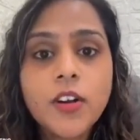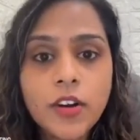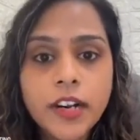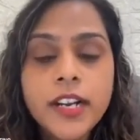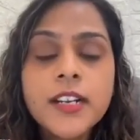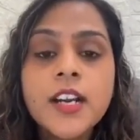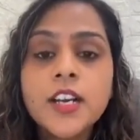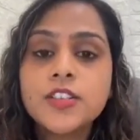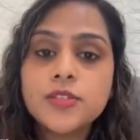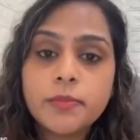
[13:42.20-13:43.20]
All right,
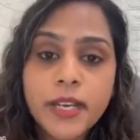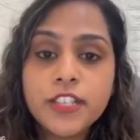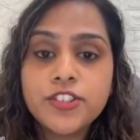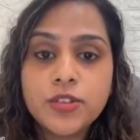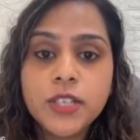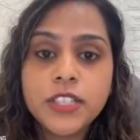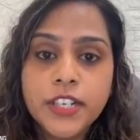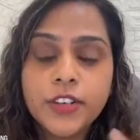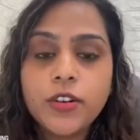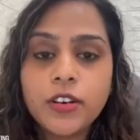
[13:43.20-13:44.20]
so make sure
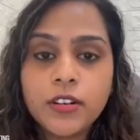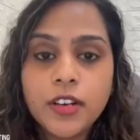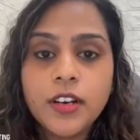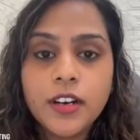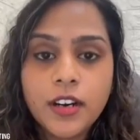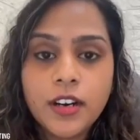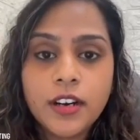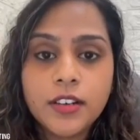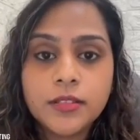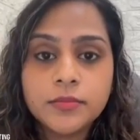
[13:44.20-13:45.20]
that you're
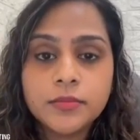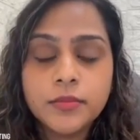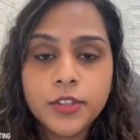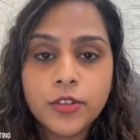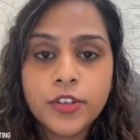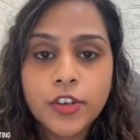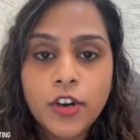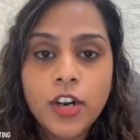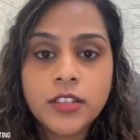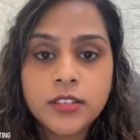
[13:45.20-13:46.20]

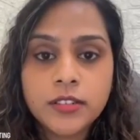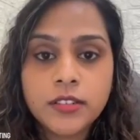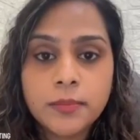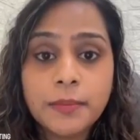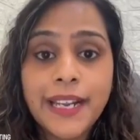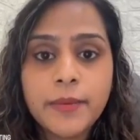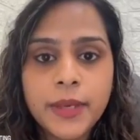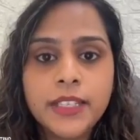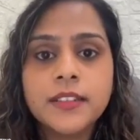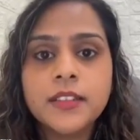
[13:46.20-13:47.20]
not
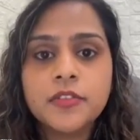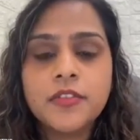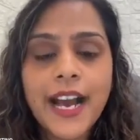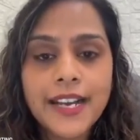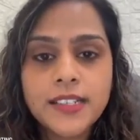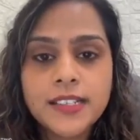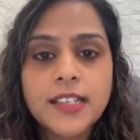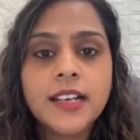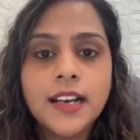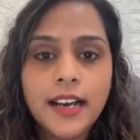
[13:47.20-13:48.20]
blaming the
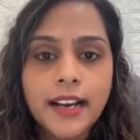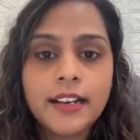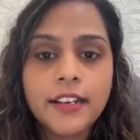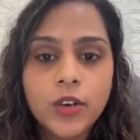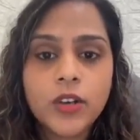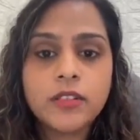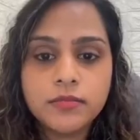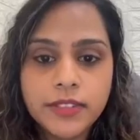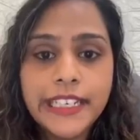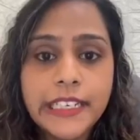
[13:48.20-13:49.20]
fats, and you're
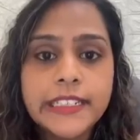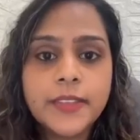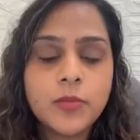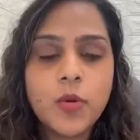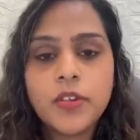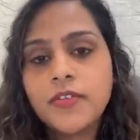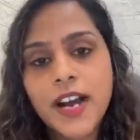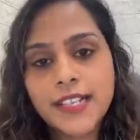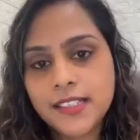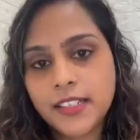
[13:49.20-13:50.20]
eating more
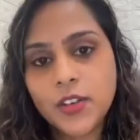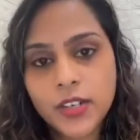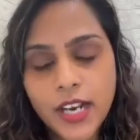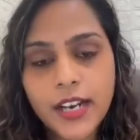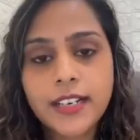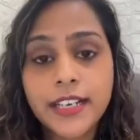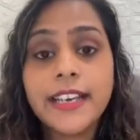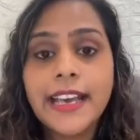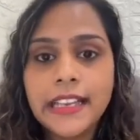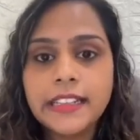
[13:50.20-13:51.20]
fats in your diet,
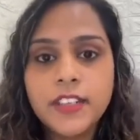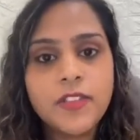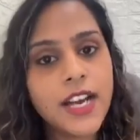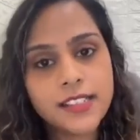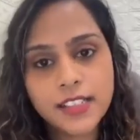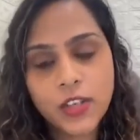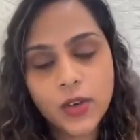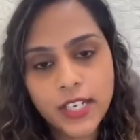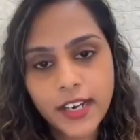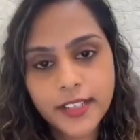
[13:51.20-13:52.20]
like healthy fats in
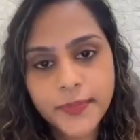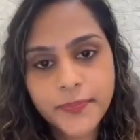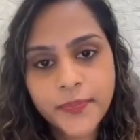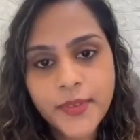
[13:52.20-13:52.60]
your diet.